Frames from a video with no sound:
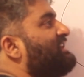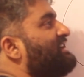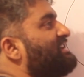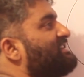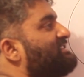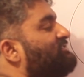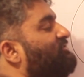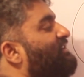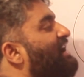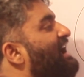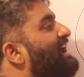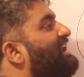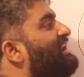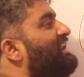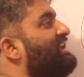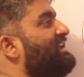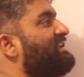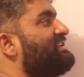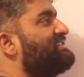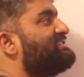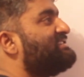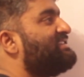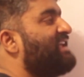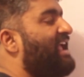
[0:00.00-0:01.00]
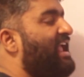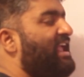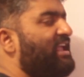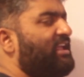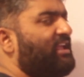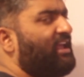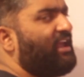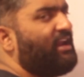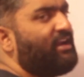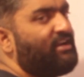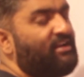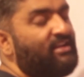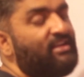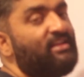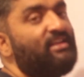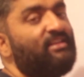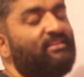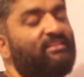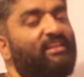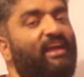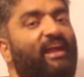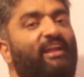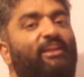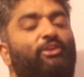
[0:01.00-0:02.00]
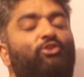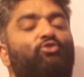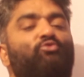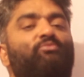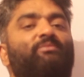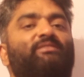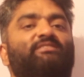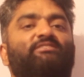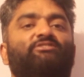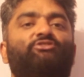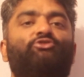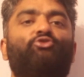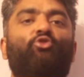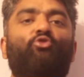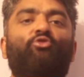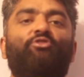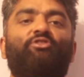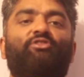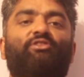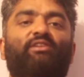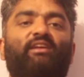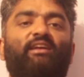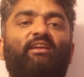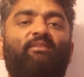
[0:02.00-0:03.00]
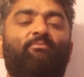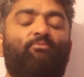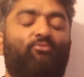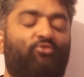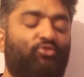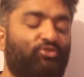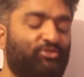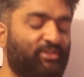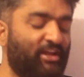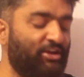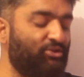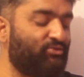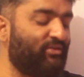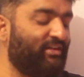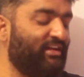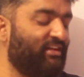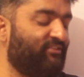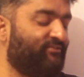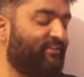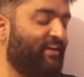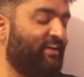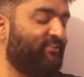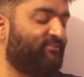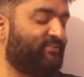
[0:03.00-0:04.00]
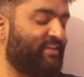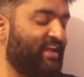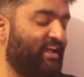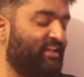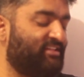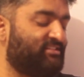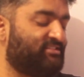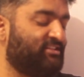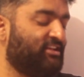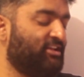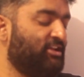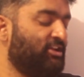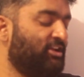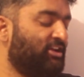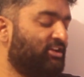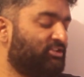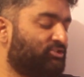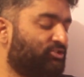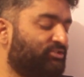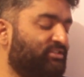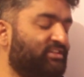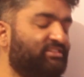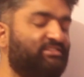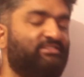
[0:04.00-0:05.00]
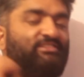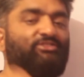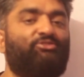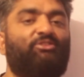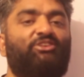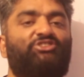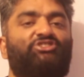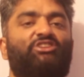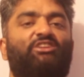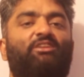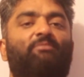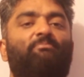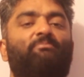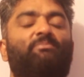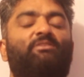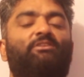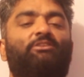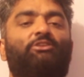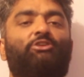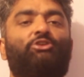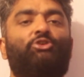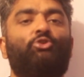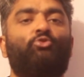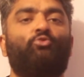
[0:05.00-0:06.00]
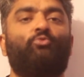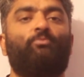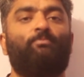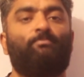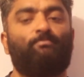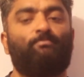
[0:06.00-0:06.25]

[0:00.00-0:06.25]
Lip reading: this while he's saying it, that humans don't drink more than 25 cans. So this is question number 2.